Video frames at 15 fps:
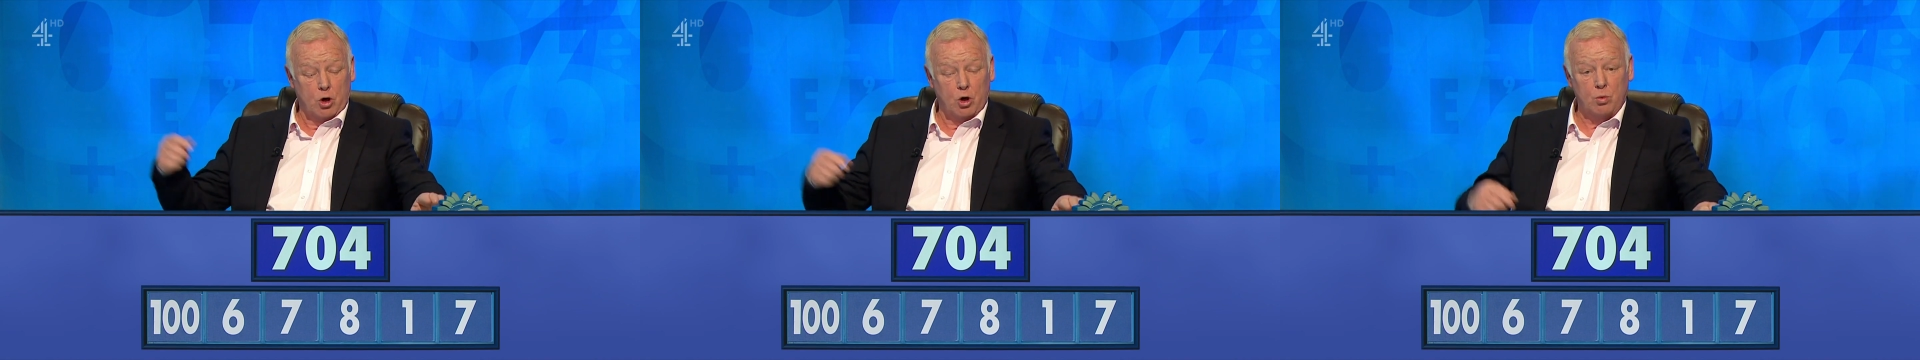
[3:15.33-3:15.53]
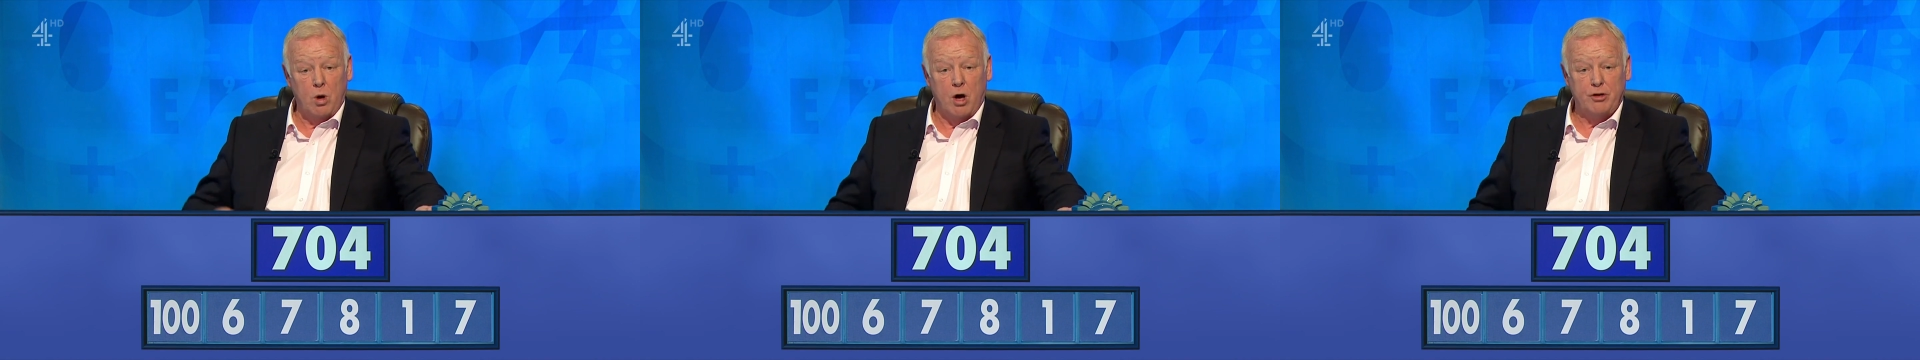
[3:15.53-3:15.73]

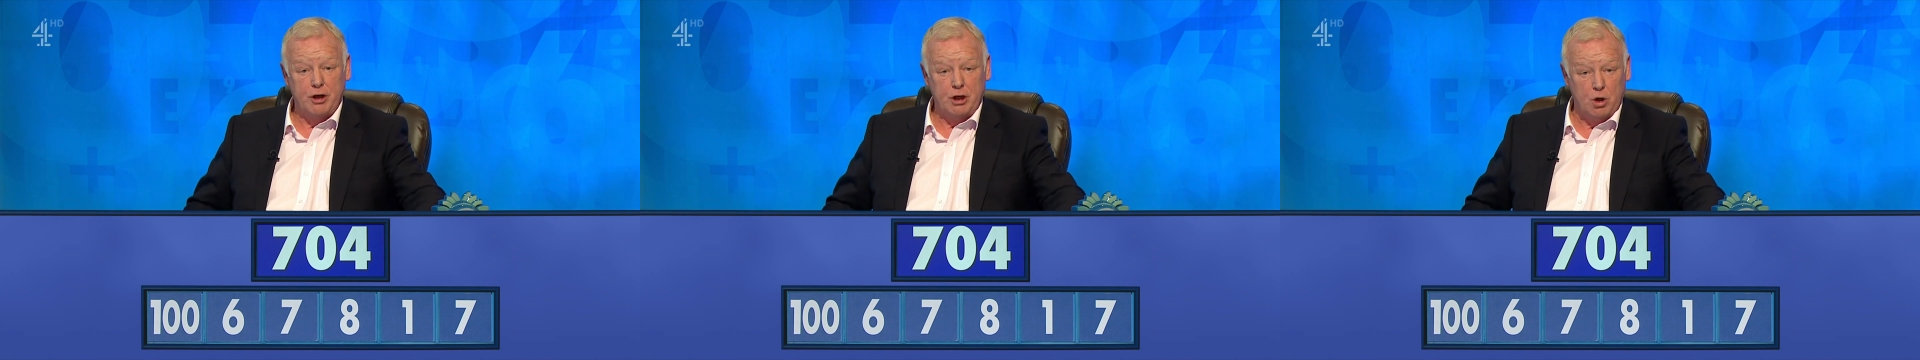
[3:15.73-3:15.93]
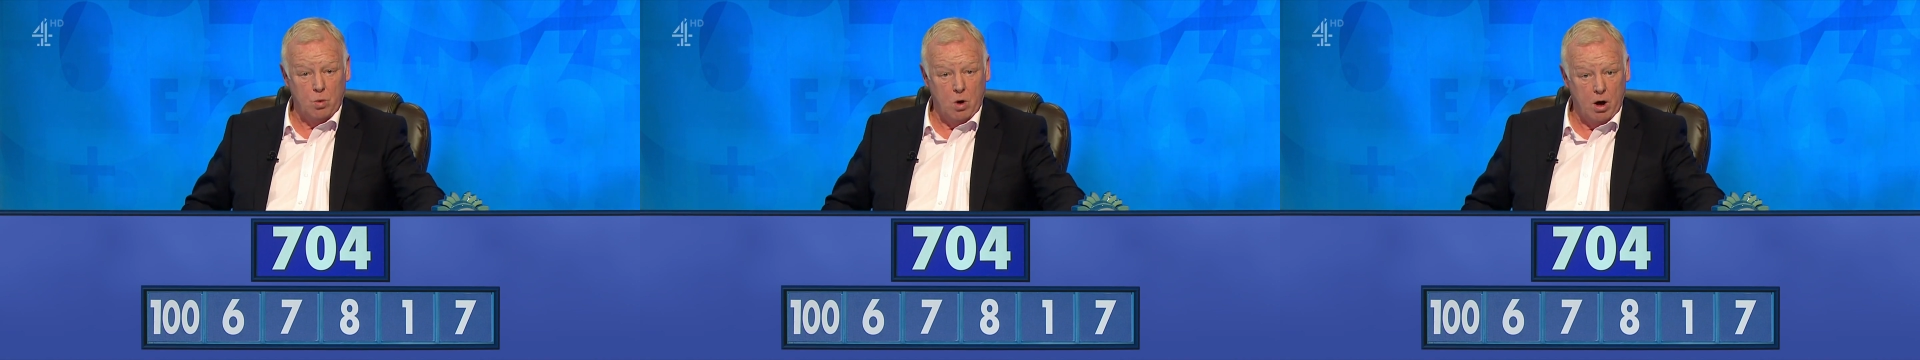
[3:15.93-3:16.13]
or rather
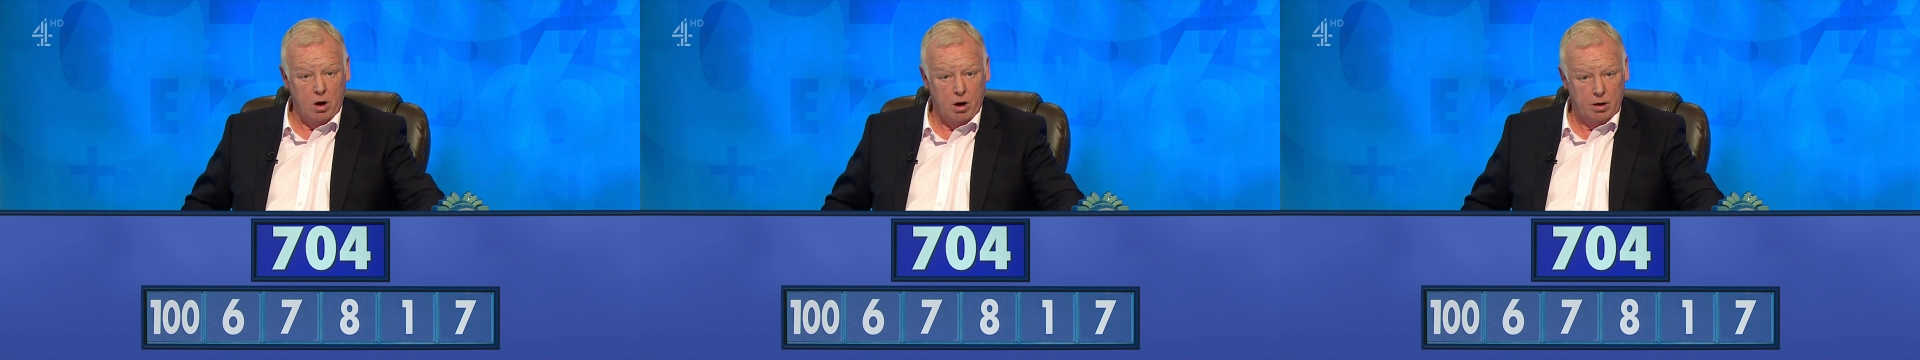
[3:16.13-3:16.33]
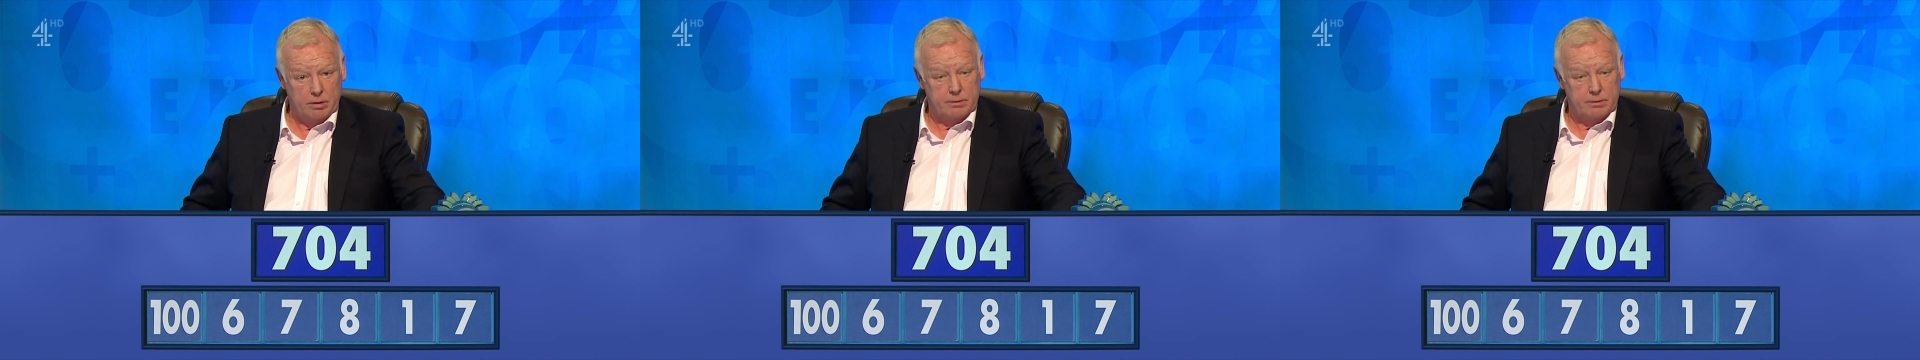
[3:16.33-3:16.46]
you are.